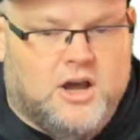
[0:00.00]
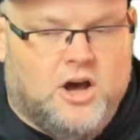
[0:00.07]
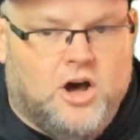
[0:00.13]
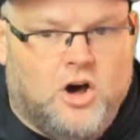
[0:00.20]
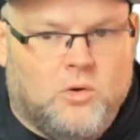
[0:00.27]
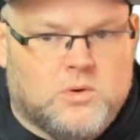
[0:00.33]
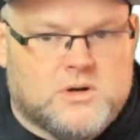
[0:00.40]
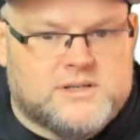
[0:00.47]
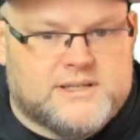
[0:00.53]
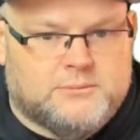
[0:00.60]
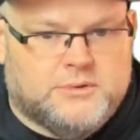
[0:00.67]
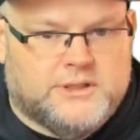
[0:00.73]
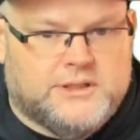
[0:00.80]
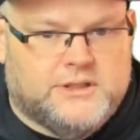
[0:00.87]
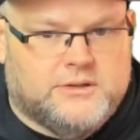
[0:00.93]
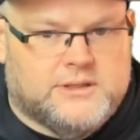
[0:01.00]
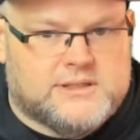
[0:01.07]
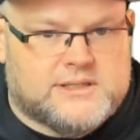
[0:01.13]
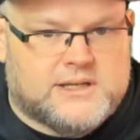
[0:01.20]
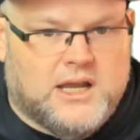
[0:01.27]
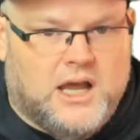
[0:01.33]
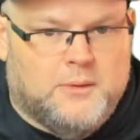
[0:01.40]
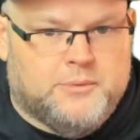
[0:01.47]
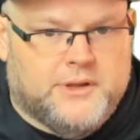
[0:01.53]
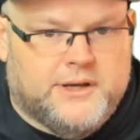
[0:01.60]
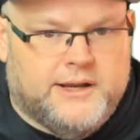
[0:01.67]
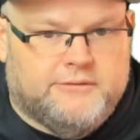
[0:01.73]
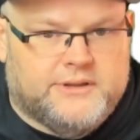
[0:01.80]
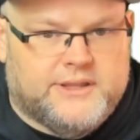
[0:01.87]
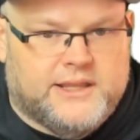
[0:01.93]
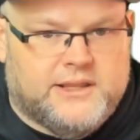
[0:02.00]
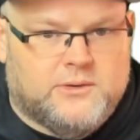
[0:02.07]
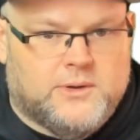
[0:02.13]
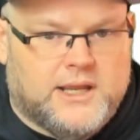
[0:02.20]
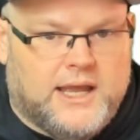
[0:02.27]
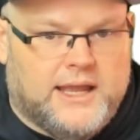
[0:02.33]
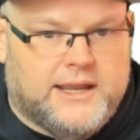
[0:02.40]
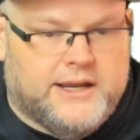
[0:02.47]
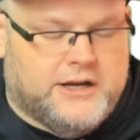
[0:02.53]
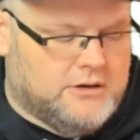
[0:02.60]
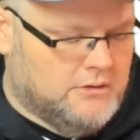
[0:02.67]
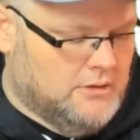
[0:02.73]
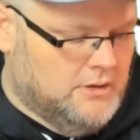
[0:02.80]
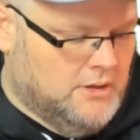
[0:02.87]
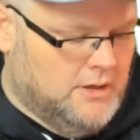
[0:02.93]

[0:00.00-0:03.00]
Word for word: All we're simply doing is copying everything that we got here.